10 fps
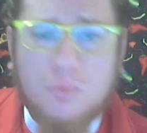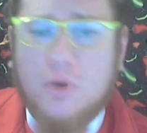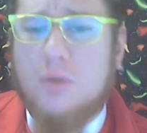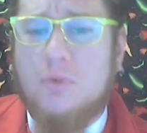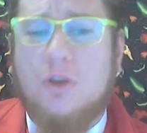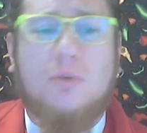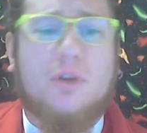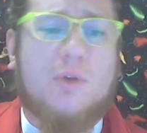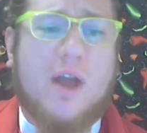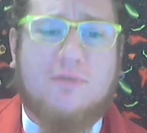Really, really,
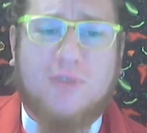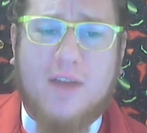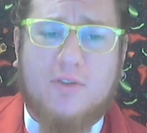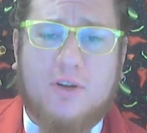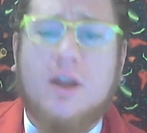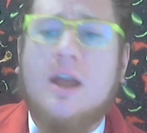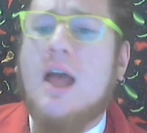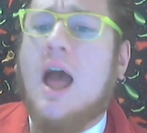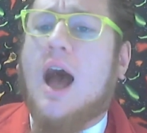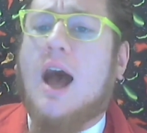really great flavor.
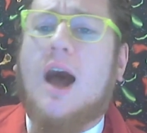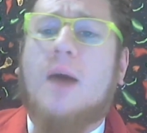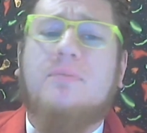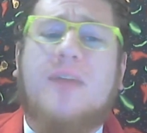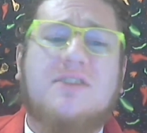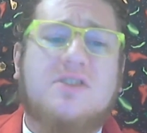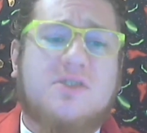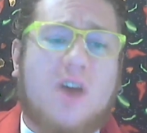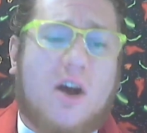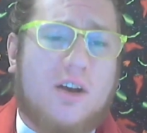Uh, that's a
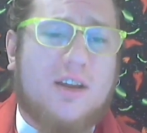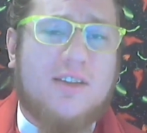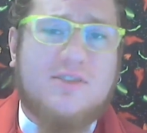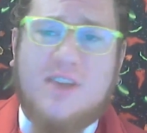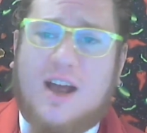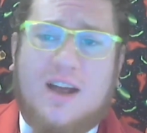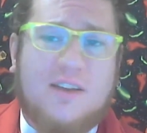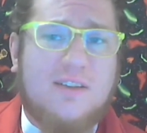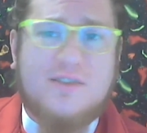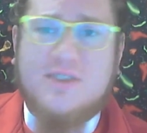solid uh,
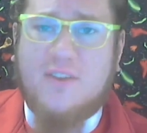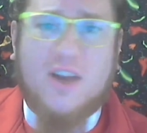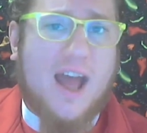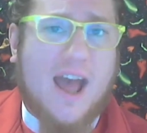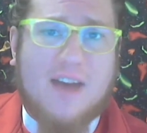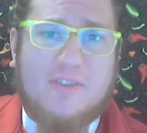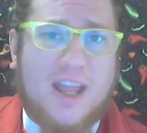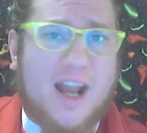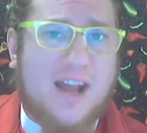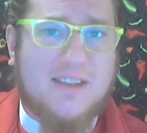a seven and a half,
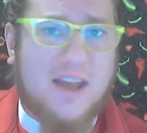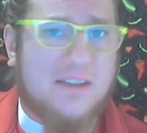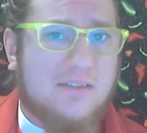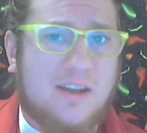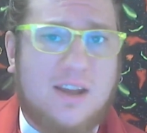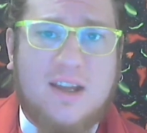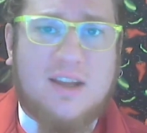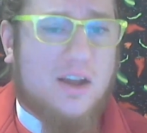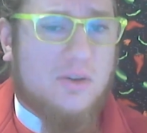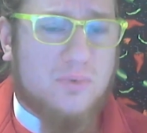eight out of ten.
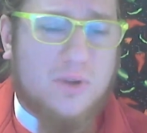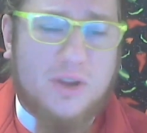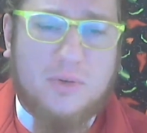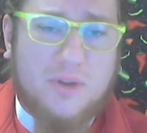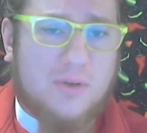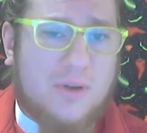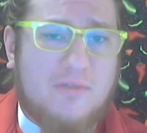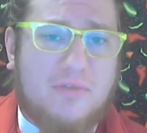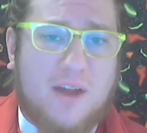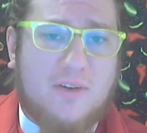Really, really
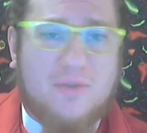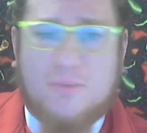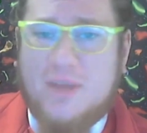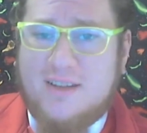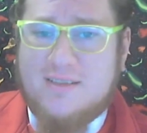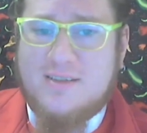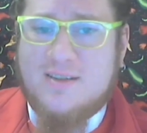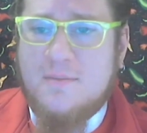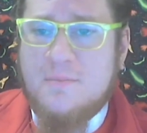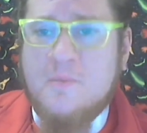great flavor from Eaton's.